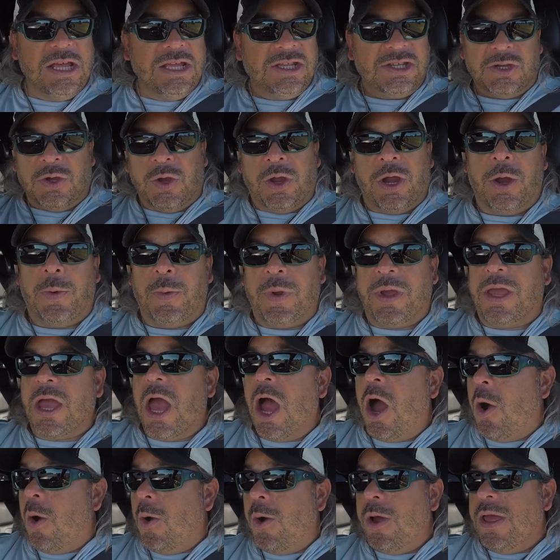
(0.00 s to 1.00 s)
So here we
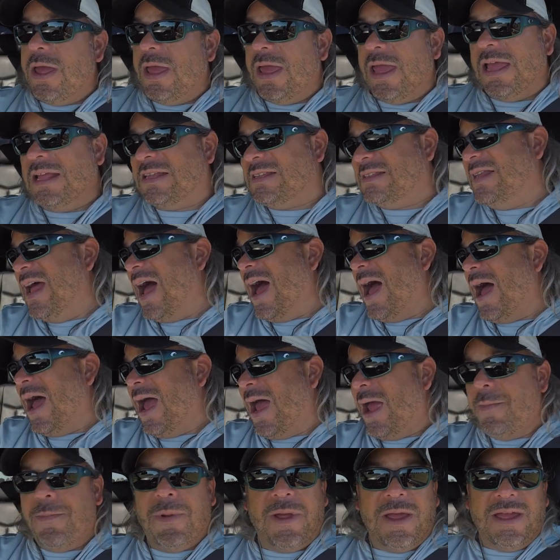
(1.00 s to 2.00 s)
go. It's
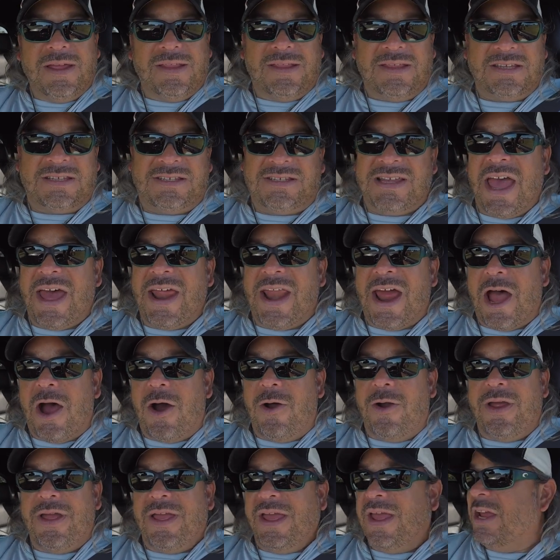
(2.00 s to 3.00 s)
time to set
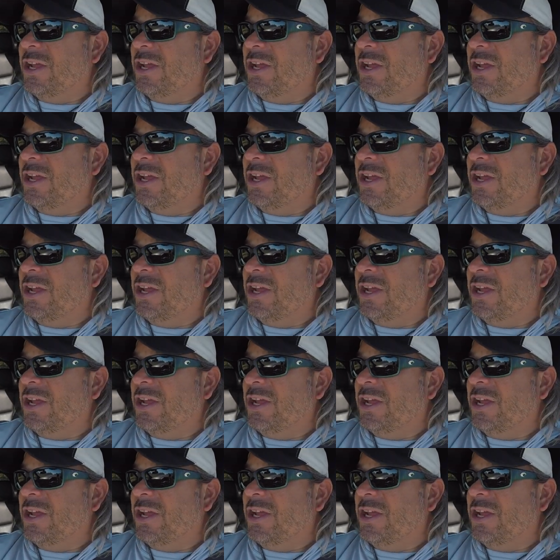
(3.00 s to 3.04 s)
out